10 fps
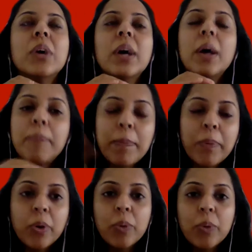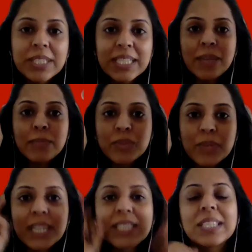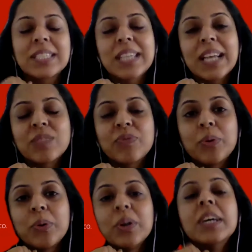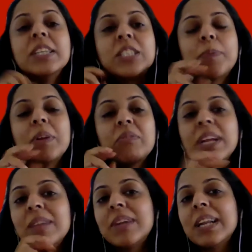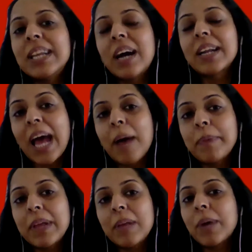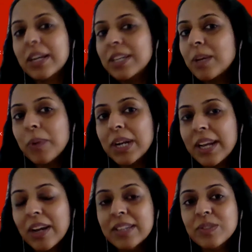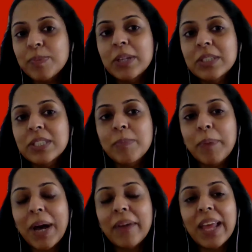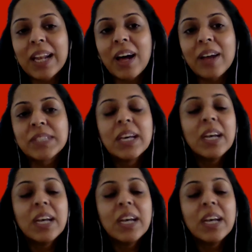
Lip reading: people who were deemed really successful to be really, really unhappy when I kind of spoke to them about their lives.